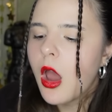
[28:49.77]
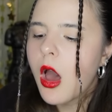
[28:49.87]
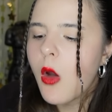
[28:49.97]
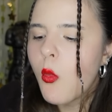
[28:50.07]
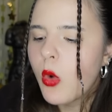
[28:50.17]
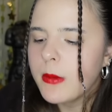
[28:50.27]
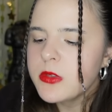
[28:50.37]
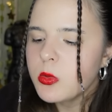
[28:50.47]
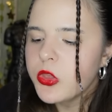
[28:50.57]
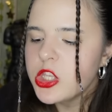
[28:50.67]
are
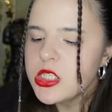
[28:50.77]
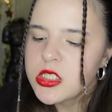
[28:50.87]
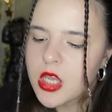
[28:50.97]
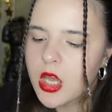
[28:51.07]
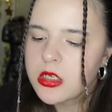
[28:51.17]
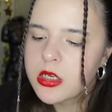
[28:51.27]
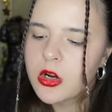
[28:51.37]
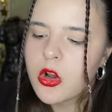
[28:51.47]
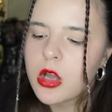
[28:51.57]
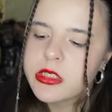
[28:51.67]
whims with the sun, and
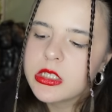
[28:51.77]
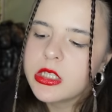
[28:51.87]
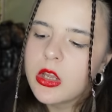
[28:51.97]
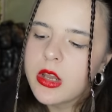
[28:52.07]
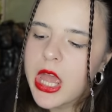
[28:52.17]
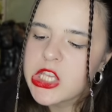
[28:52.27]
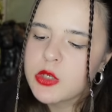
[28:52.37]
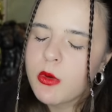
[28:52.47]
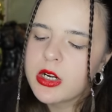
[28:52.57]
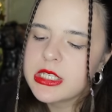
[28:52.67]
are constantly on edge
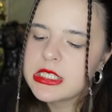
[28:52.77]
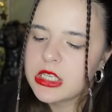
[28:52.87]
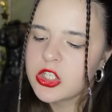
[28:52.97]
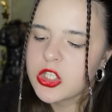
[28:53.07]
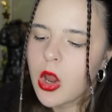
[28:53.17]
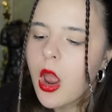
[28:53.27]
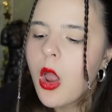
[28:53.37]
about extinction.